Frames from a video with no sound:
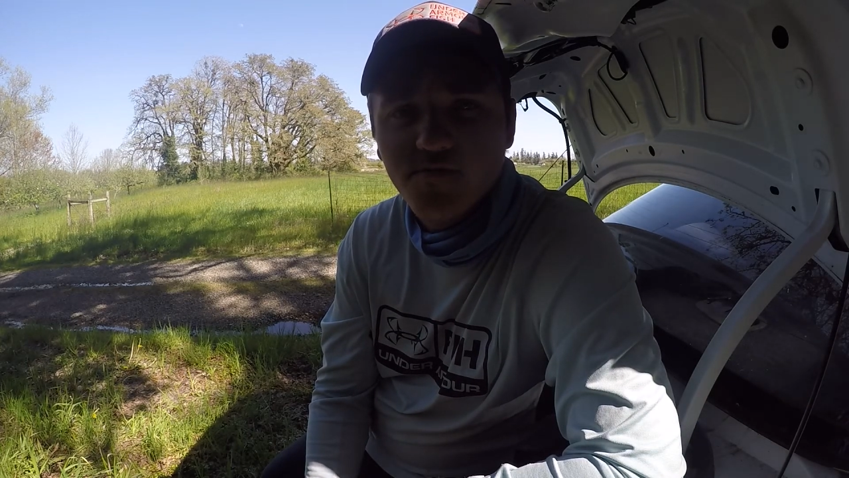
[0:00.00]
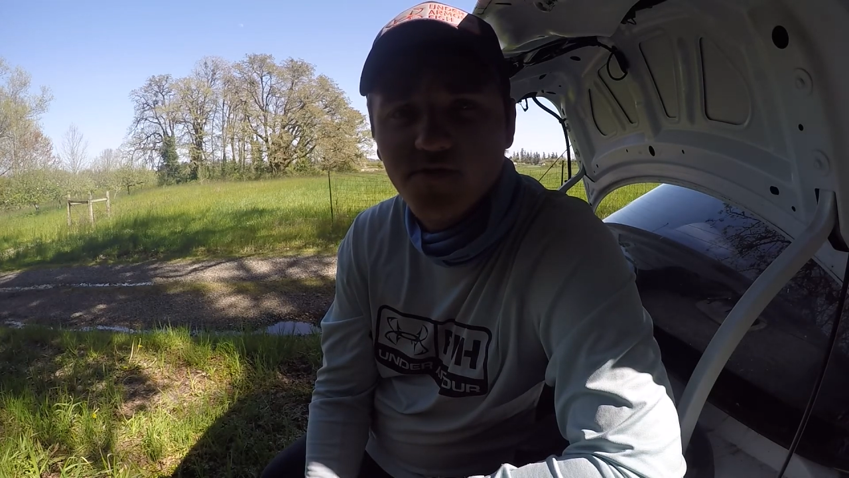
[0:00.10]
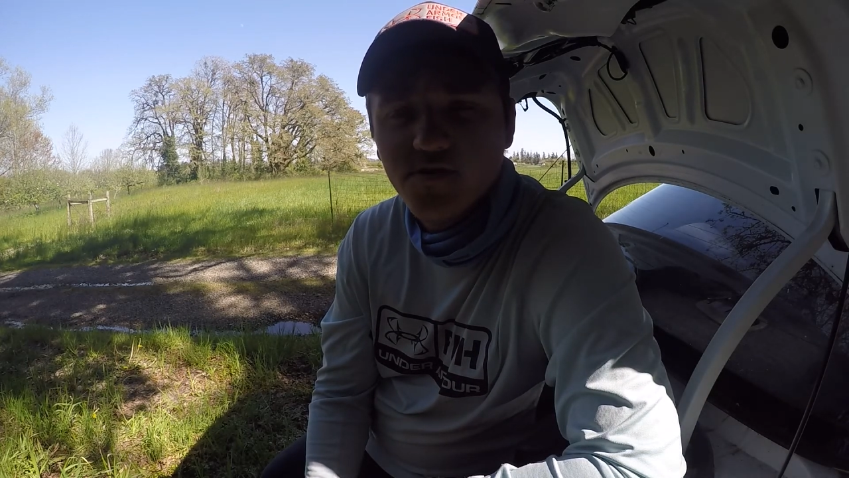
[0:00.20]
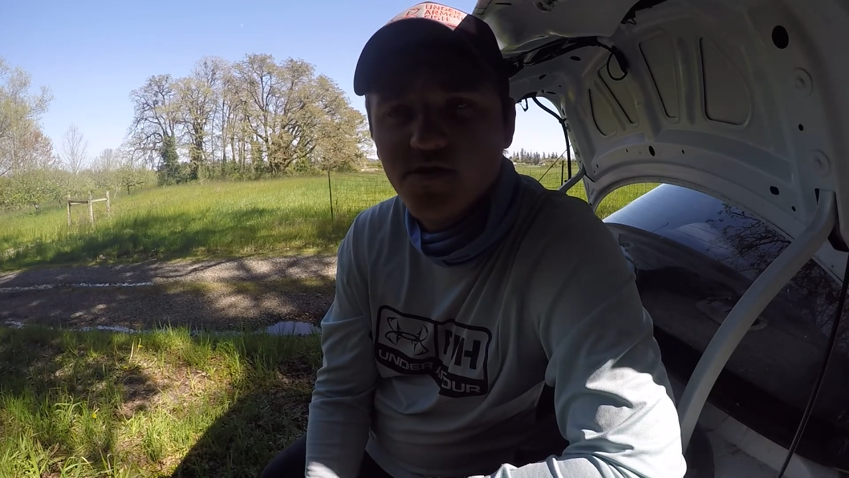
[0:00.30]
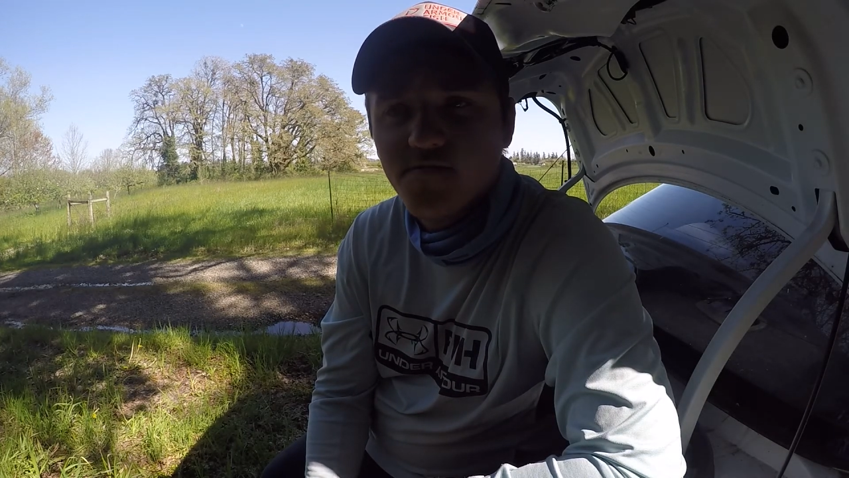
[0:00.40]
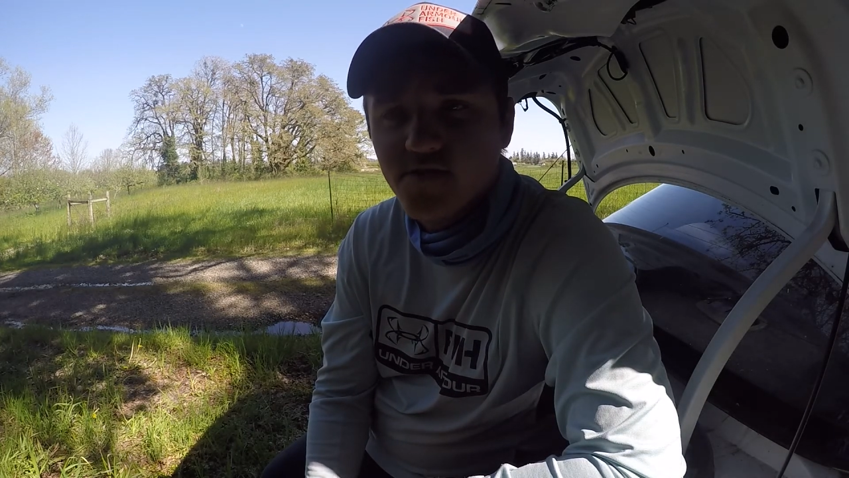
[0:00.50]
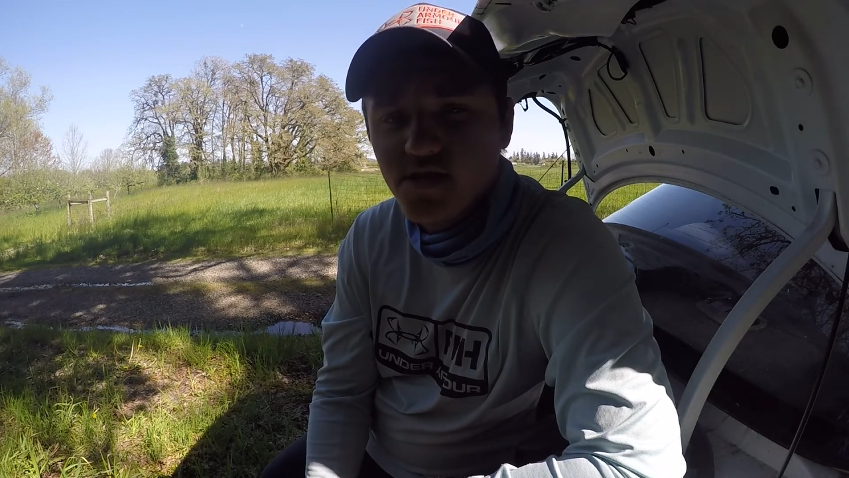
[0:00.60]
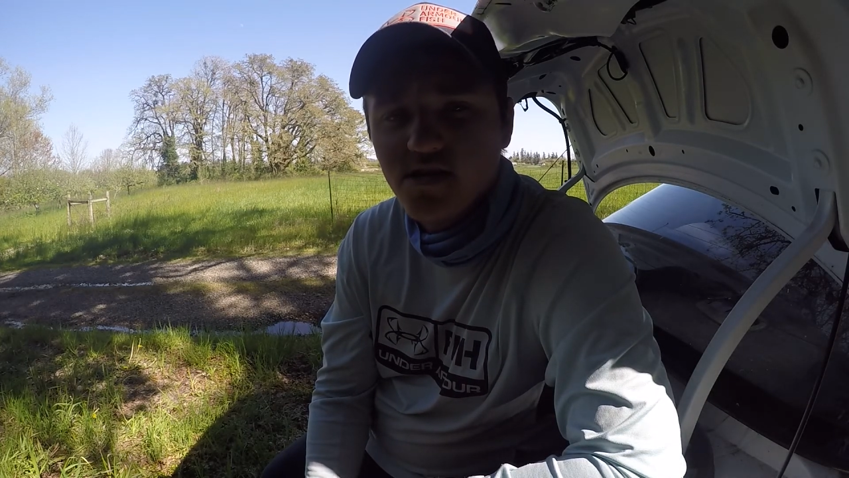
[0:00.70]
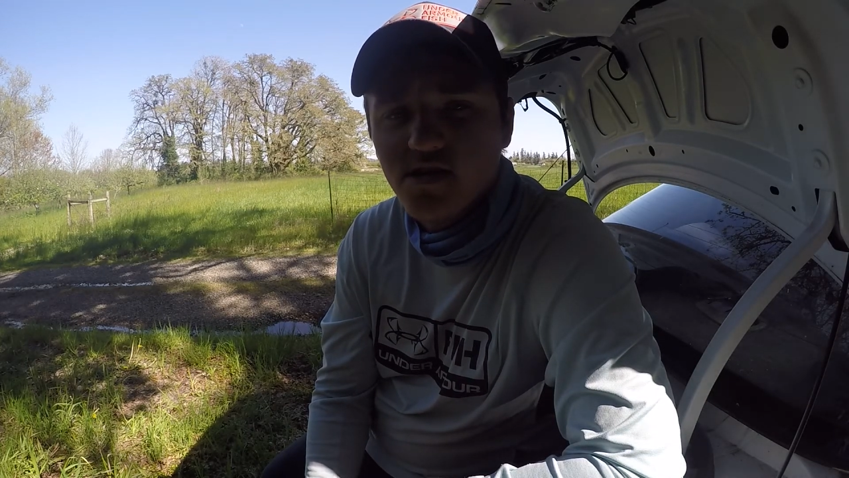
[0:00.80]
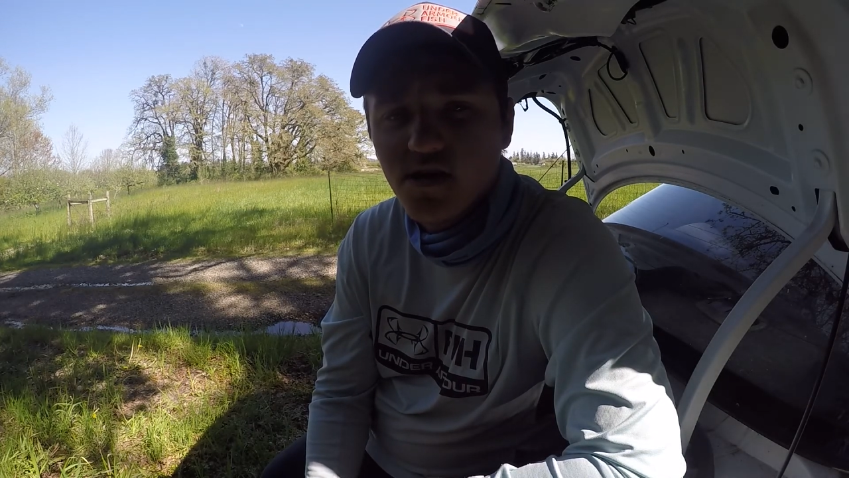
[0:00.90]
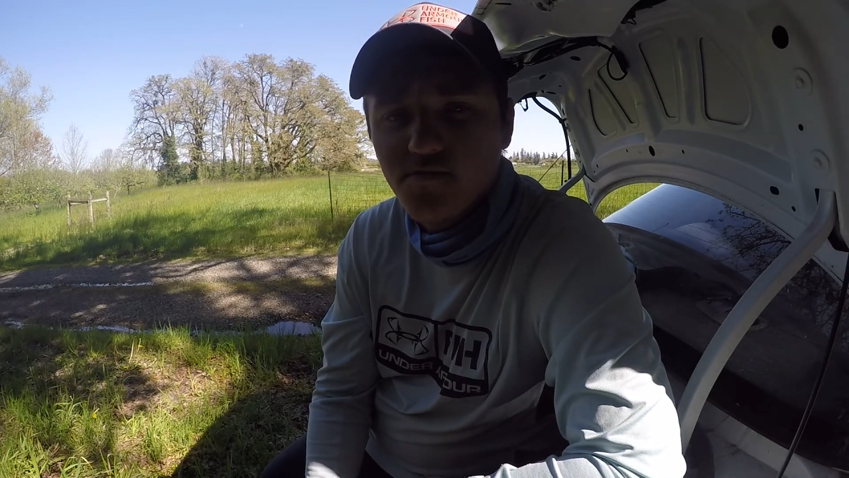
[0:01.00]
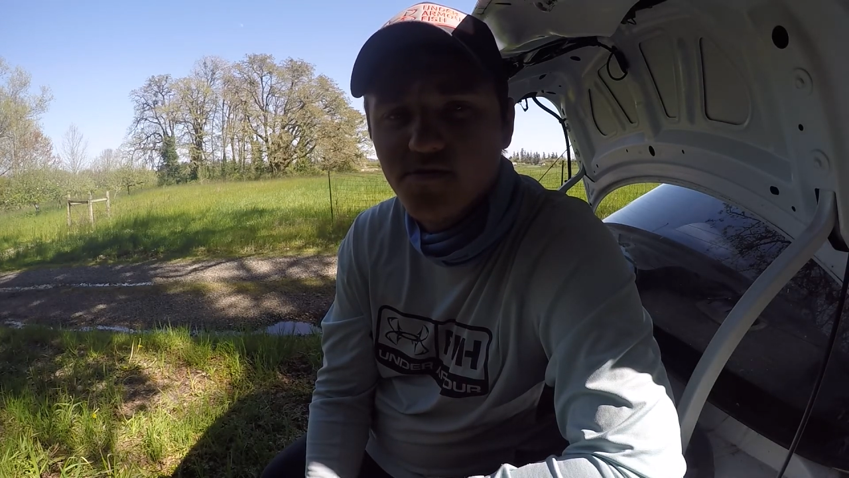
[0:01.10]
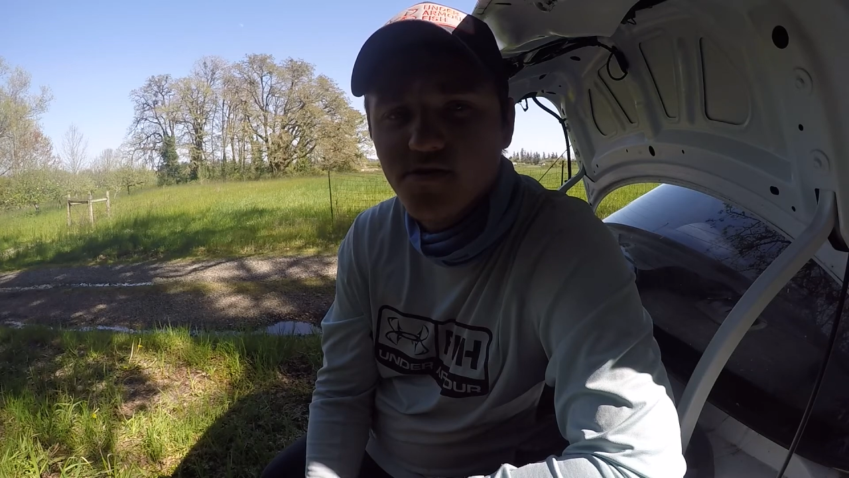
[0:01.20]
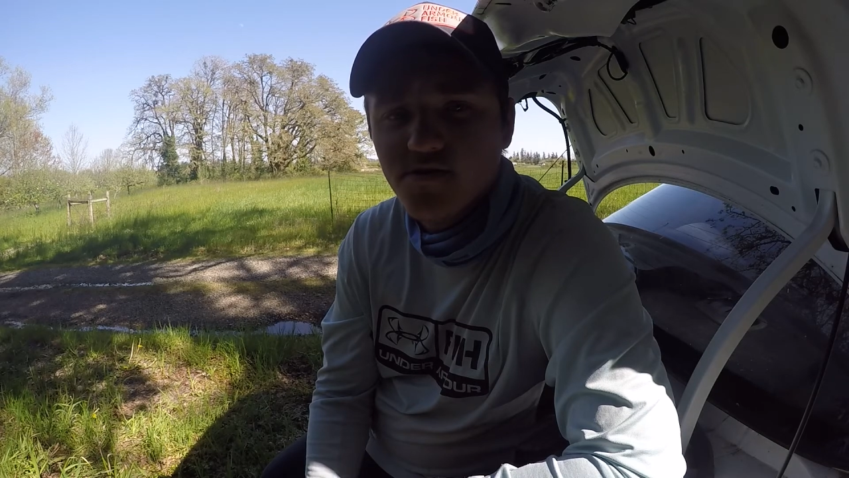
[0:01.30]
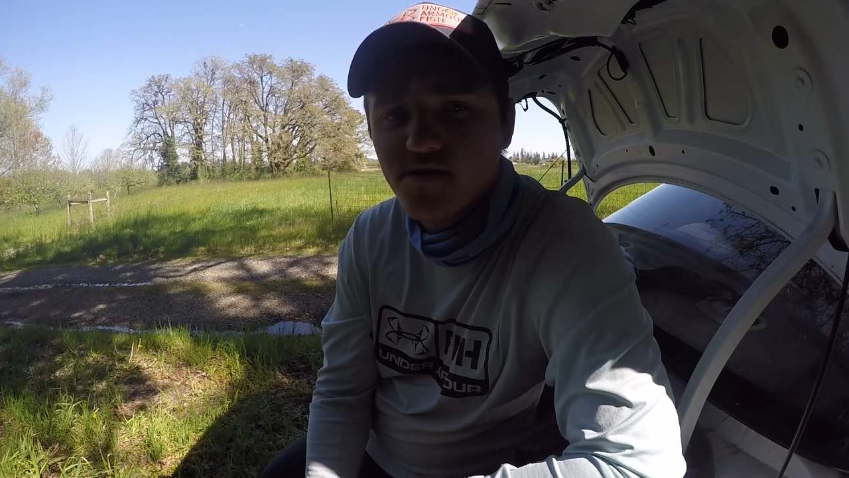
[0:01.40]
of you and I've seen a
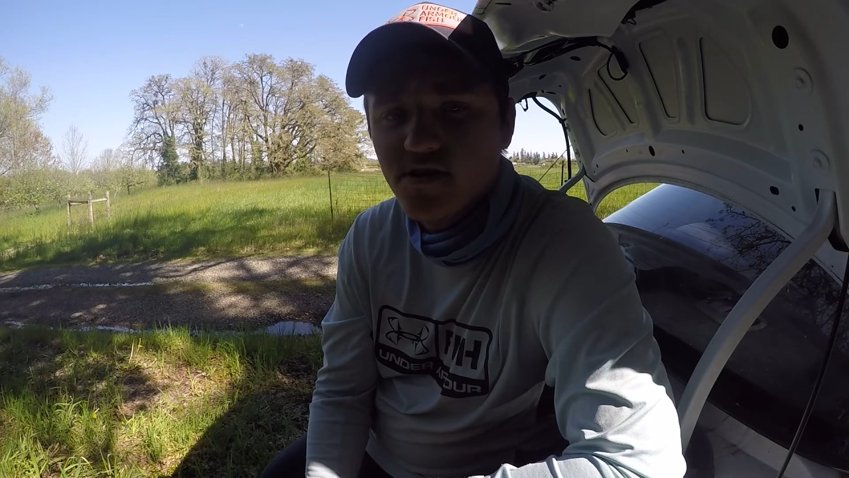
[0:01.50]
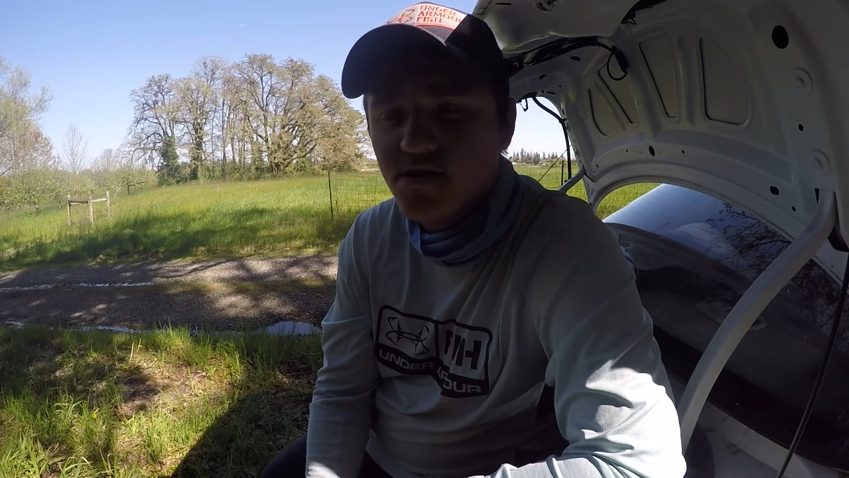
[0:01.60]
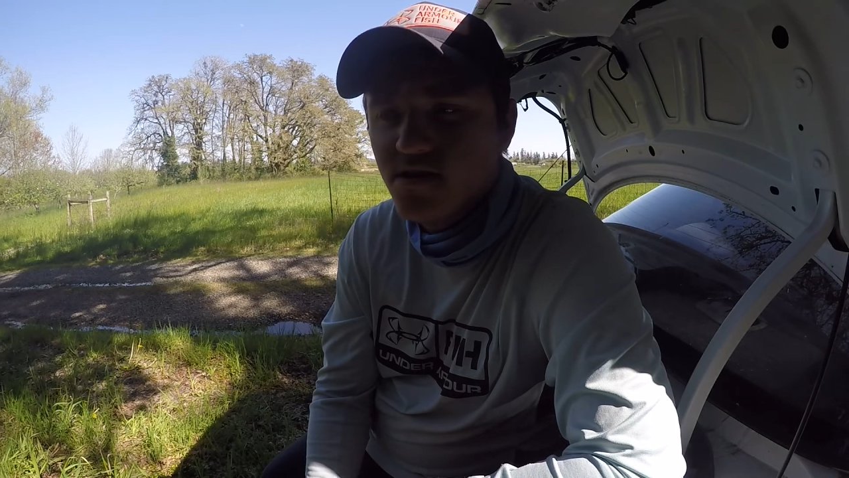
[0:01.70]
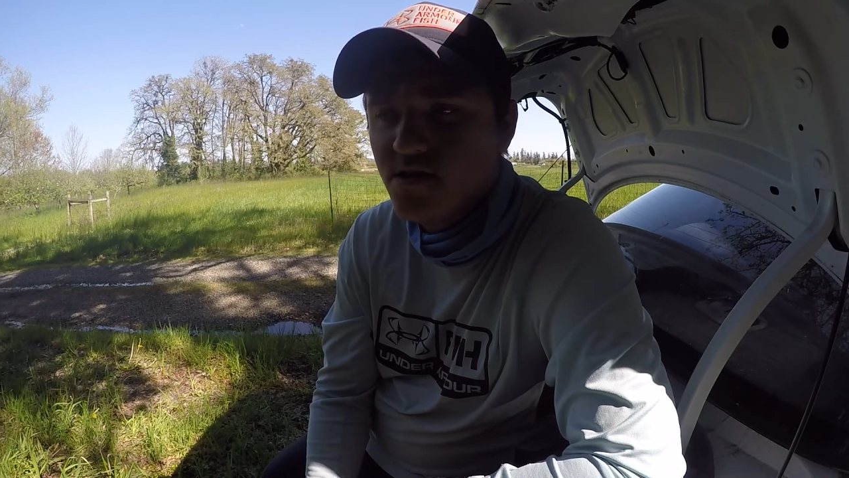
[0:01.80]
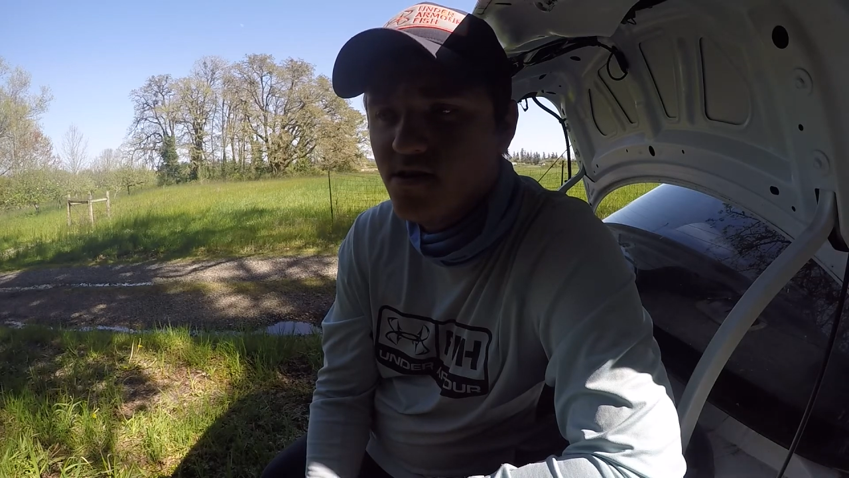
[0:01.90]
couple of you, and